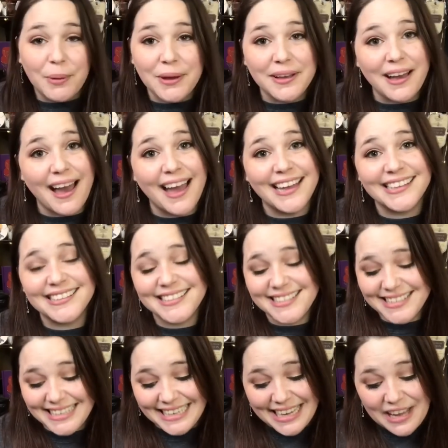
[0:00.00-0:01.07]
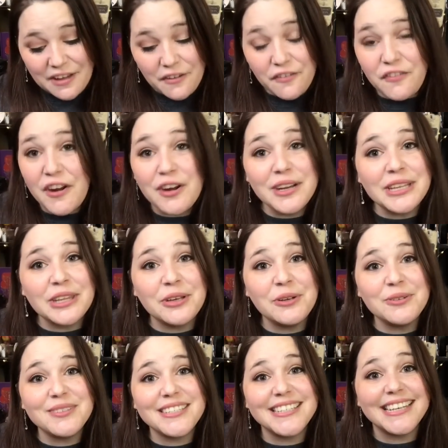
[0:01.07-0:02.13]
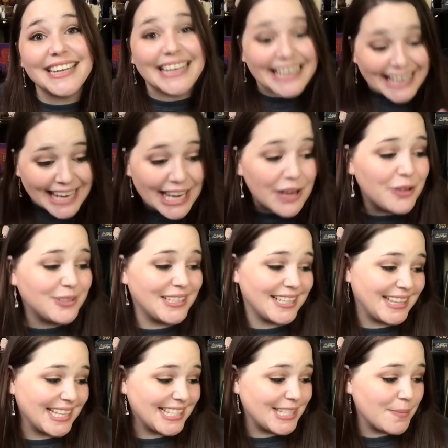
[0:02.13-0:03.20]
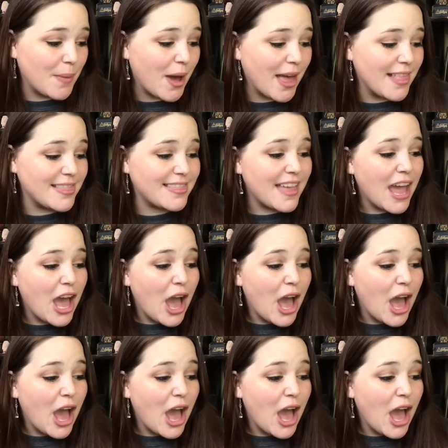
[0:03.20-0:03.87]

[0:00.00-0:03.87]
But guys, FairyLoot killed it this month.